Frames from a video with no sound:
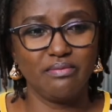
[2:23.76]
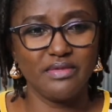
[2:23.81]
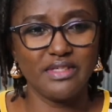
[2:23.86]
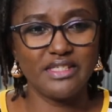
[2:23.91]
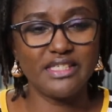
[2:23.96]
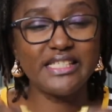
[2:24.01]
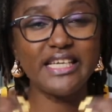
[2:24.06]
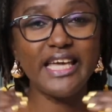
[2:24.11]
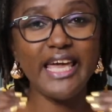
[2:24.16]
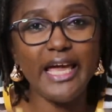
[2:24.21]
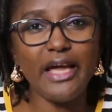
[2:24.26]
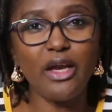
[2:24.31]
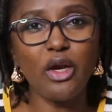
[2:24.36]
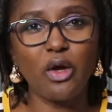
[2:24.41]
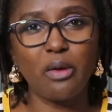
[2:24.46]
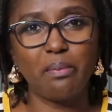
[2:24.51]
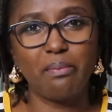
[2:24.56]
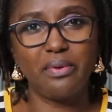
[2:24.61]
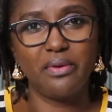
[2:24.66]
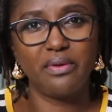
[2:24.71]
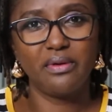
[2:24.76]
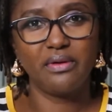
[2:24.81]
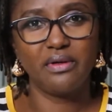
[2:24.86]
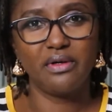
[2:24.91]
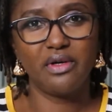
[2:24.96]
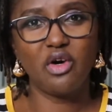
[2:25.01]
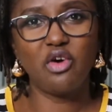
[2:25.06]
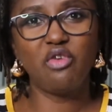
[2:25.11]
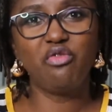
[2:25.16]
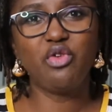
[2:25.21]
scale up
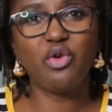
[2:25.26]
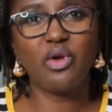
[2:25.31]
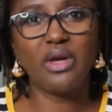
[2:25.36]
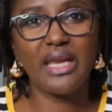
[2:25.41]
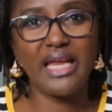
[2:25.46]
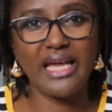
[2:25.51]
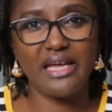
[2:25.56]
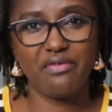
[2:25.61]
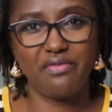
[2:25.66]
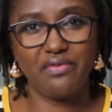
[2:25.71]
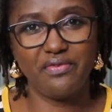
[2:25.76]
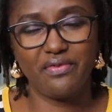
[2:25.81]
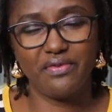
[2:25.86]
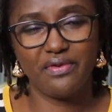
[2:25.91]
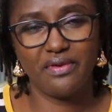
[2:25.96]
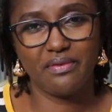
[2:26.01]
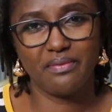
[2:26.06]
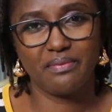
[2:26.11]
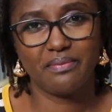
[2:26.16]
of your life.